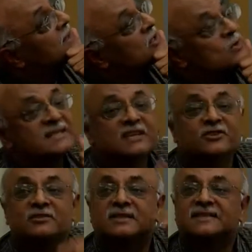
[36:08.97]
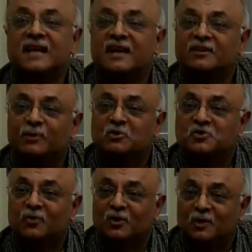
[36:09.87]
to essentially to design the
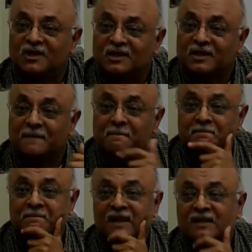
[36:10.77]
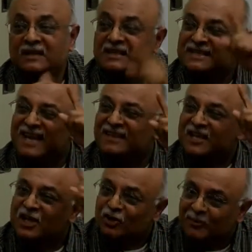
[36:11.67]
post-war world, to design the
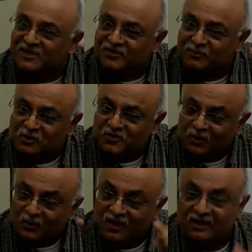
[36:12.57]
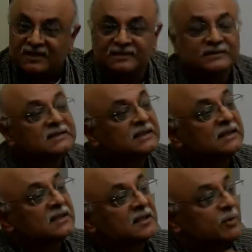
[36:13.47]
economics of the post-war world.
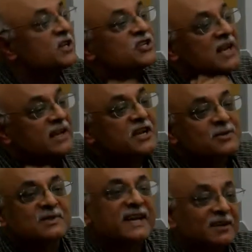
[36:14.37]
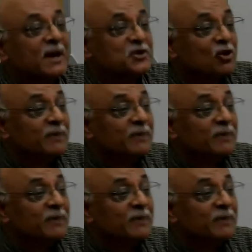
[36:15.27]
The British delegation was headed by John